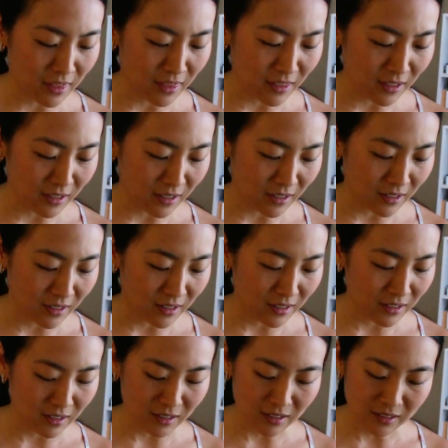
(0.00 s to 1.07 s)

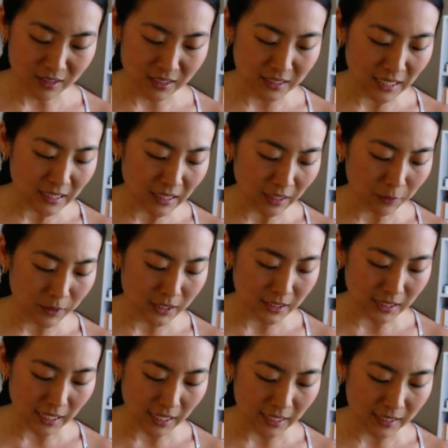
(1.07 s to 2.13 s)
The scent, I would
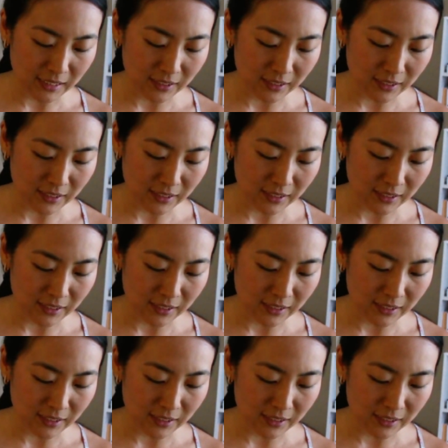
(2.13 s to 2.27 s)
say,